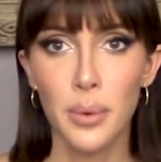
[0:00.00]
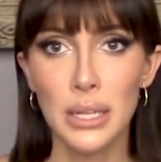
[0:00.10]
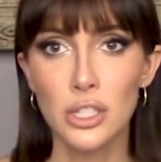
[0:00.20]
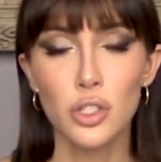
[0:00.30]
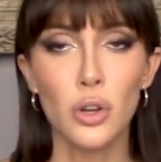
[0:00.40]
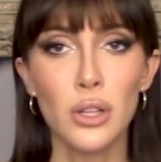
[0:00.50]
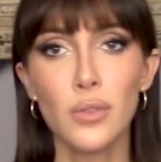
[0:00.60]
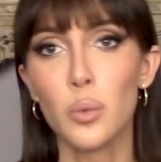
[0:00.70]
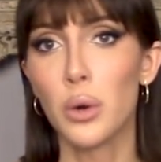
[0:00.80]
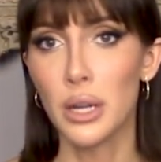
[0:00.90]
point so don't
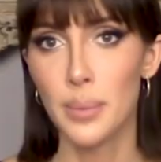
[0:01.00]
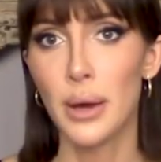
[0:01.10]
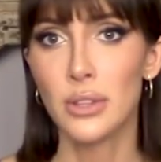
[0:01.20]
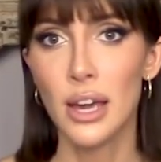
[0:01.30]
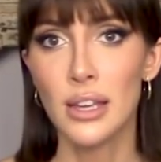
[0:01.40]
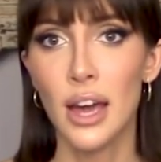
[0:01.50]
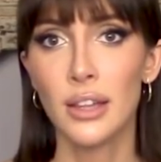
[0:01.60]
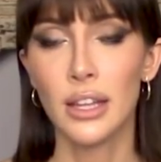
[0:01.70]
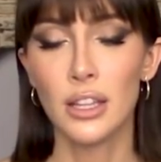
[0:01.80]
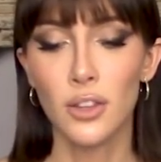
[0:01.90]
even worry about that
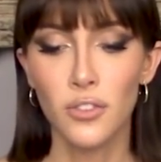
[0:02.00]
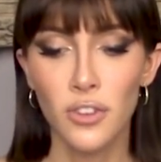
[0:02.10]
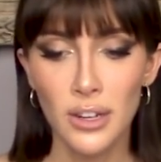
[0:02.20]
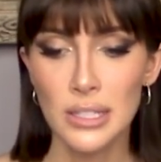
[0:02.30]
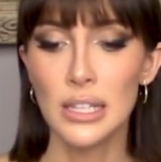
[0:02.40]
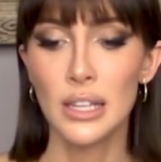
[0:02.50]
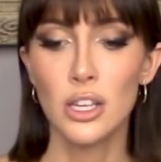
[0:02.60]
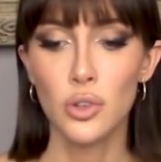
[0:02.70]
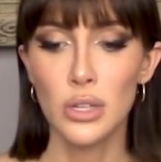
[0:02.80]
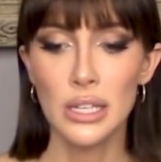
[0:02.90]
yet like the first thing
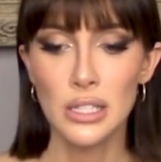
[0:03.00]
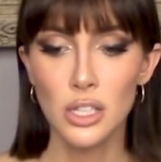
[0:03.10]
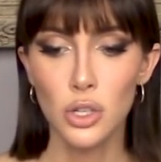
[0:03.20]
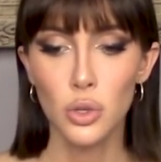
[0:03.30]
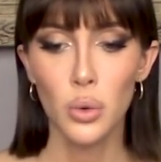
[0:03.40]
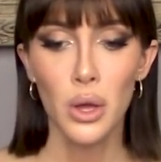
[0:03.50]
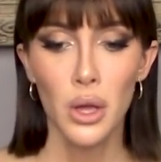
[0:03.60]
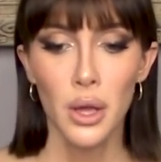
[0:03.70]
that you need to